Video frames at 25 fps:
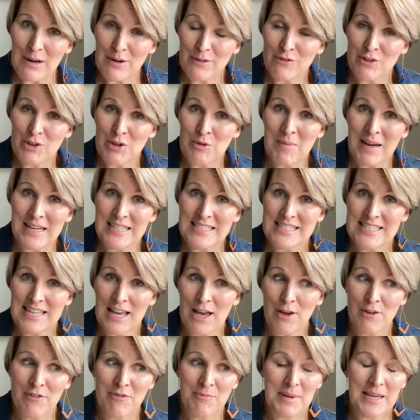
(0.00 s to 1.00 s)
a few
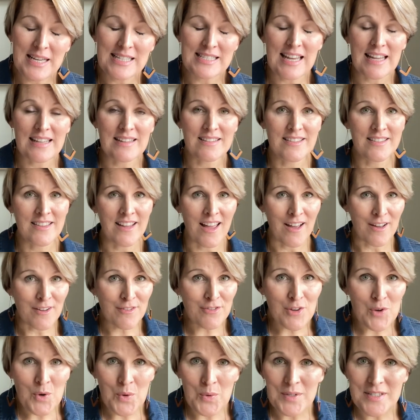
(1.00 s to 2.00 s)
myself because I
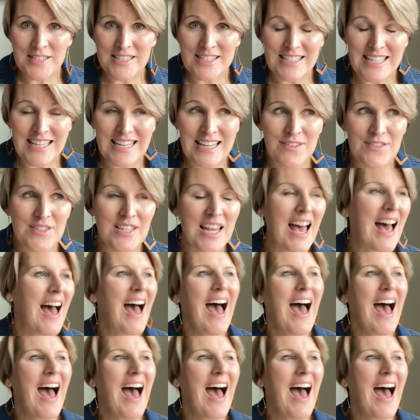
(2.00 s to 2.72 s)
love cool sleeves.